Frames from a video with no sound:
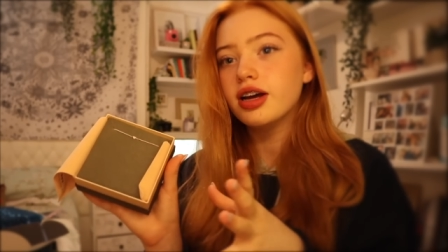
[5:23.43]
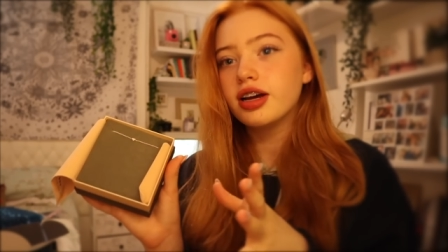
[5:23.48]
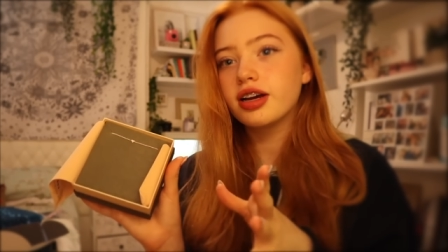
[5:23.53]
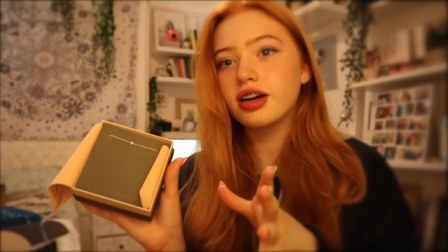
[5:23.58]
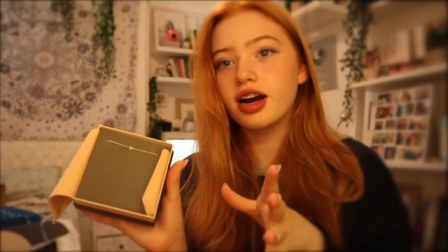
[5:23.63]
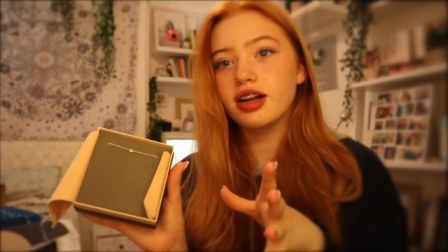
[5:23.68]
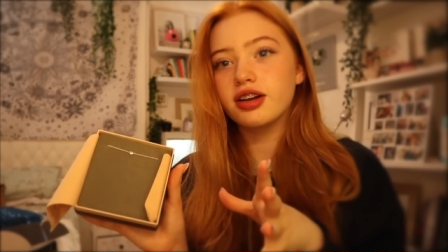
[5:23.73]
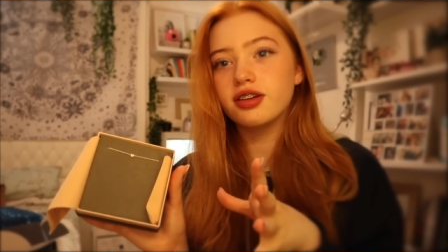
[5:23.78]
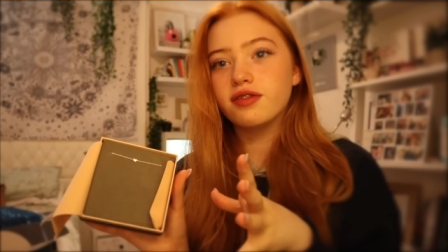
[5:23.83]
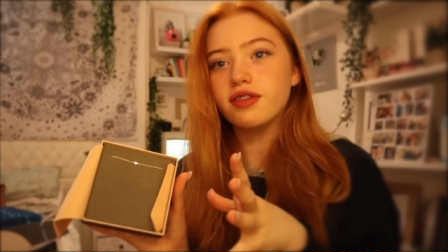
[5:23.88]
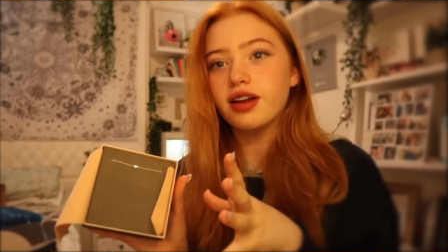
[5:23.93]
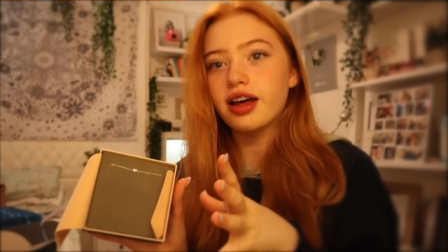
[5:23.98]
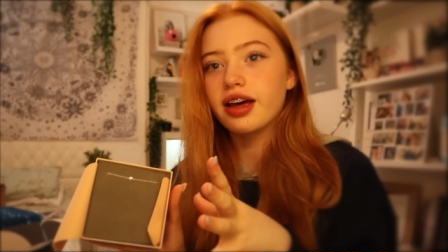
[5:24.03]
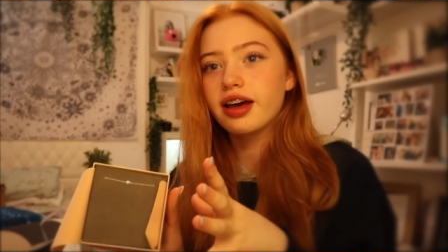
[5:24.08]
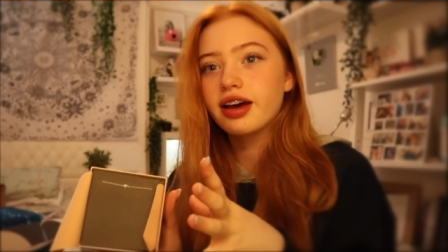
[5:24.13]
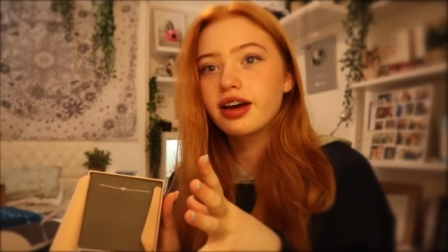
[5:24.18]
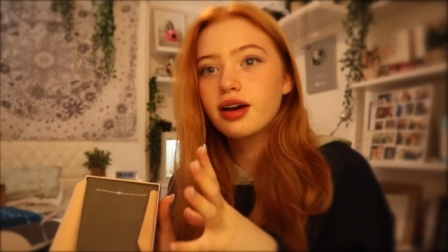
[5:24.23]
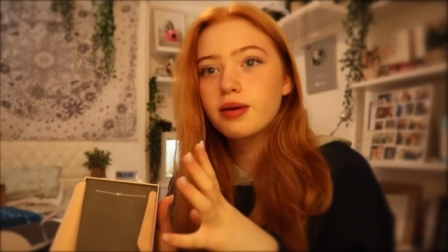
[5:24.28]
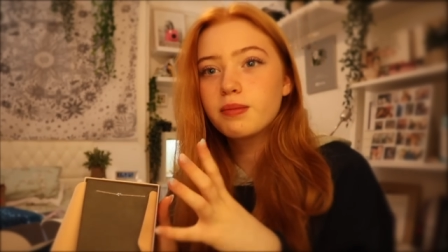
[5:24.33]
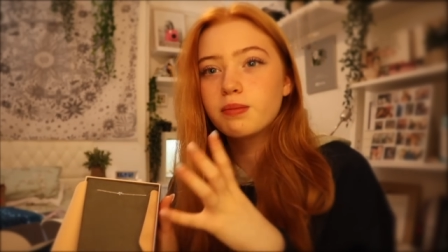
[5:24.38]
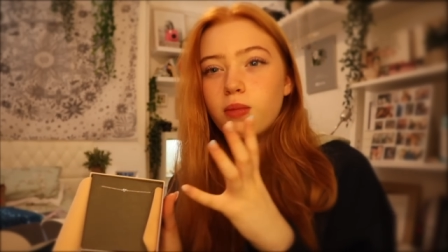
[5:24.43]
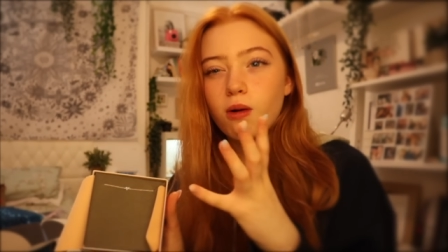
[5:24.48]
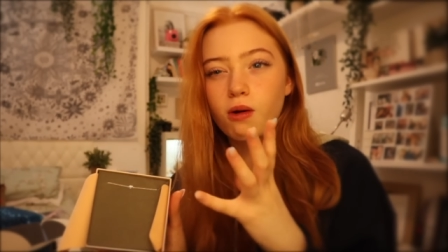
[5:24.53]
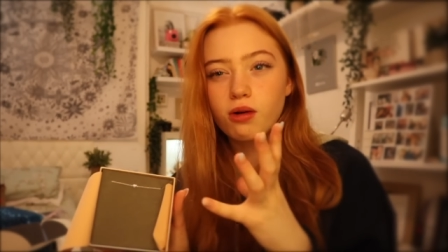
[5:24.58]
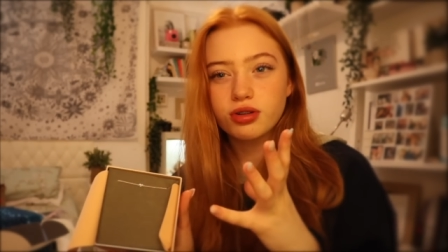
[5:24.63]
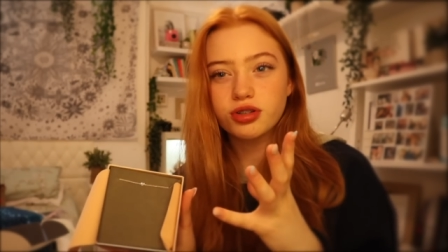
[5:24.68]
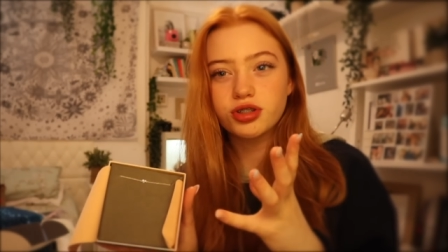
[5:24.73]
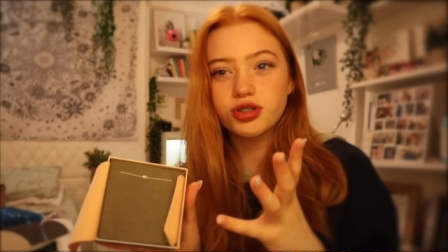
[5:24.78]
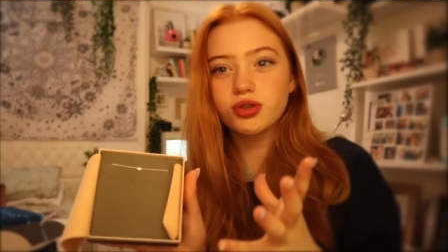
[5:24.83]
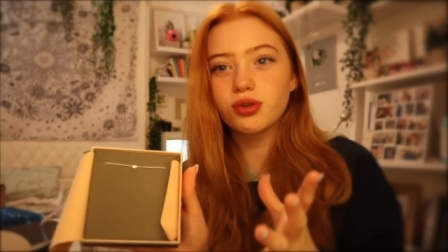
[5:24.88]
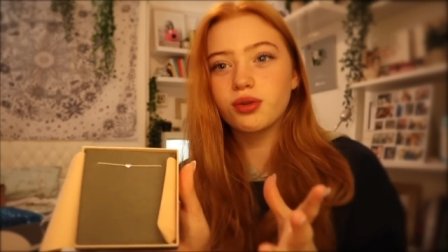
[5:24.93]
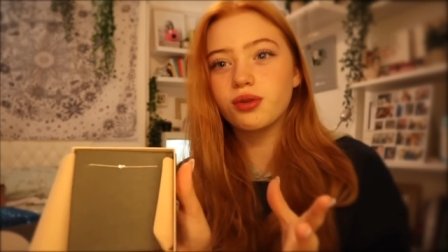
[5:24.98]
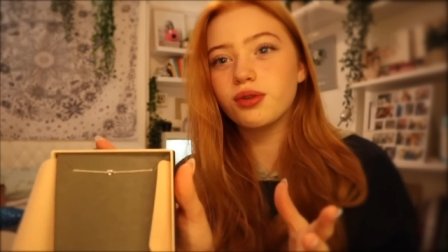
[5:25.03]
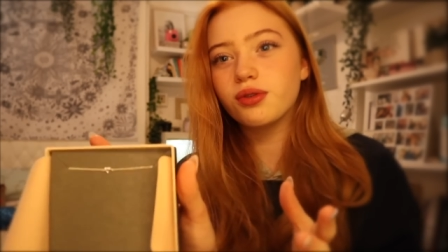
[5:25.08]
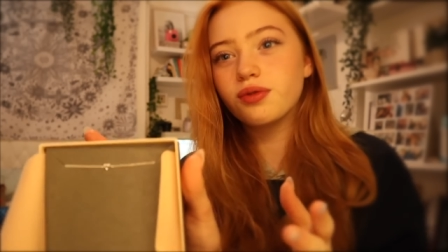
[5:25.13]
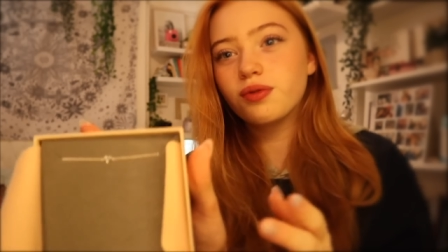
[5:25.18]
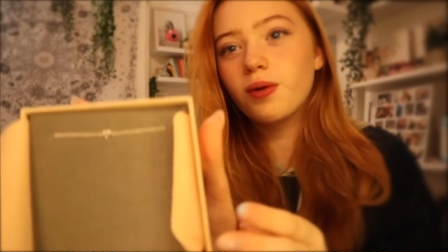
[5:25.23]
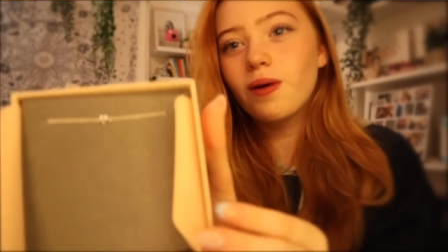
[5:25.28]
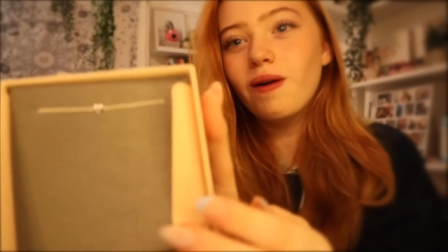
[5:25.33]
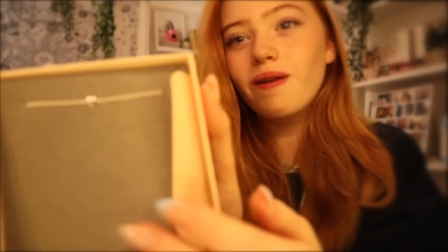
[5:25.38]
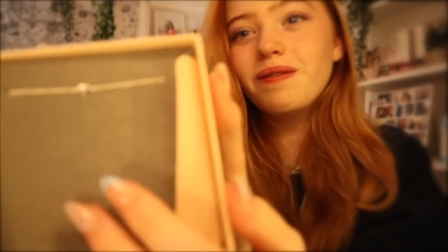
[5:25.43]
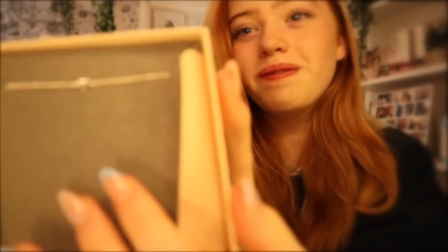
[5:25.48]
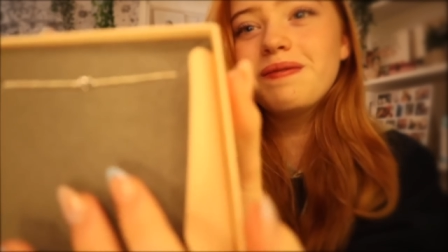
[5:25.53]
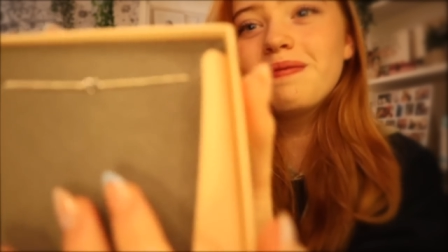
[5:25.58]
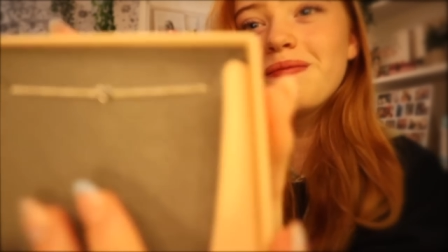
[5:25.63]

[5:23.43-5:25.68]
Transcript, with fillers: kind of like posh sort of one.